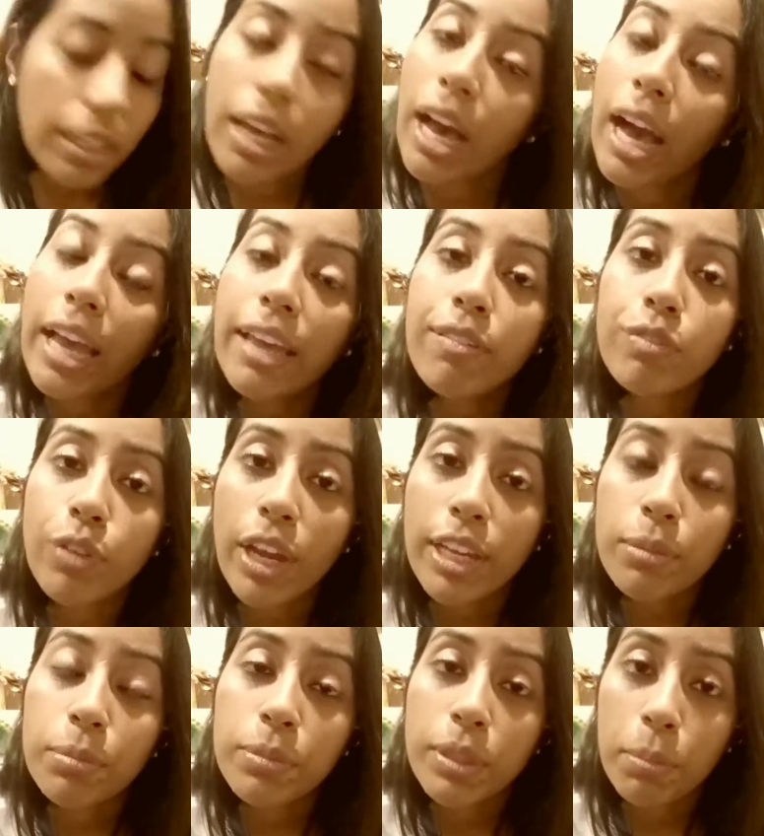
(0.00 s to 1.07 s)
I have read
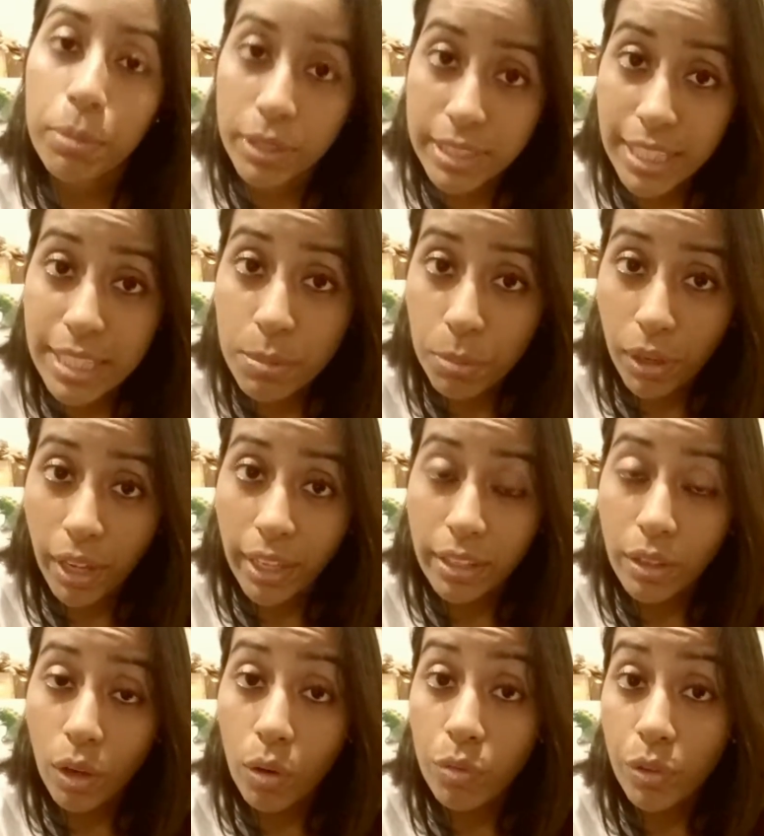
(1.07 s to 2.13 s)
The Princess Bride
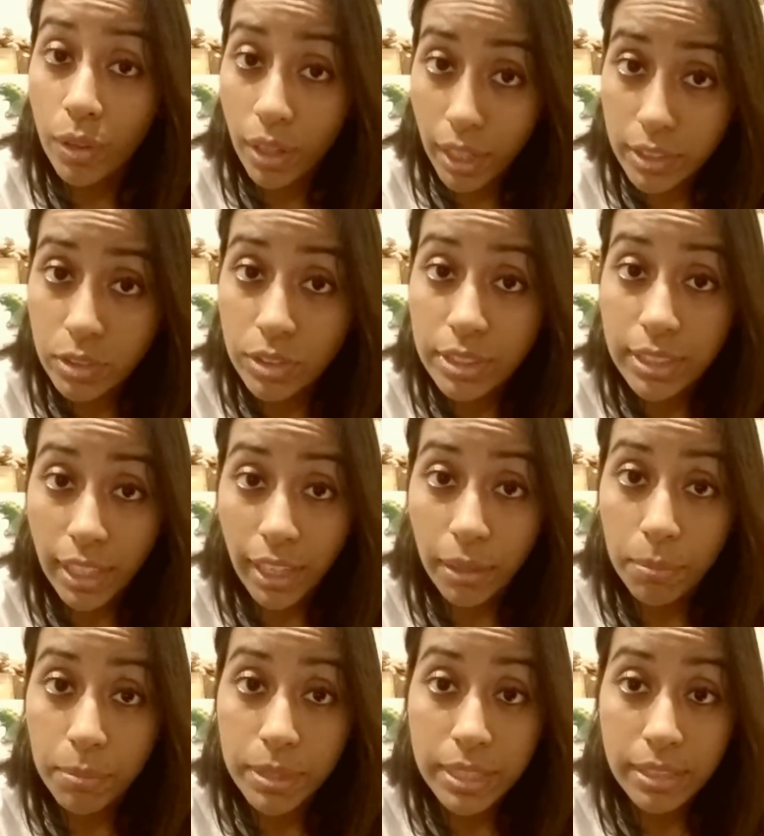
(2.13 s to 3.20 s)
over a hundred
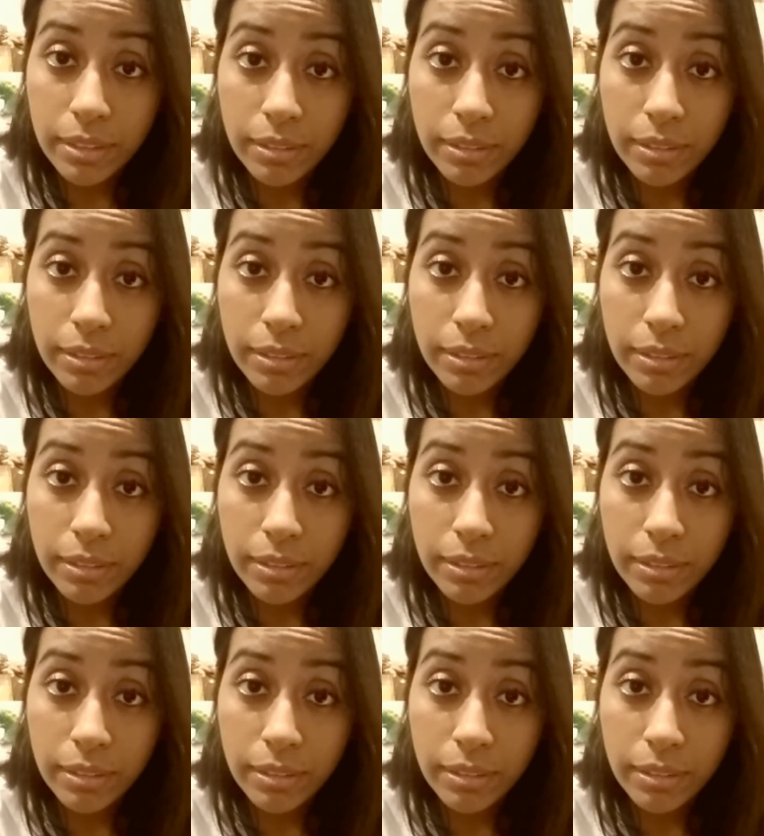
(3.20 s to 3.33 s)
times.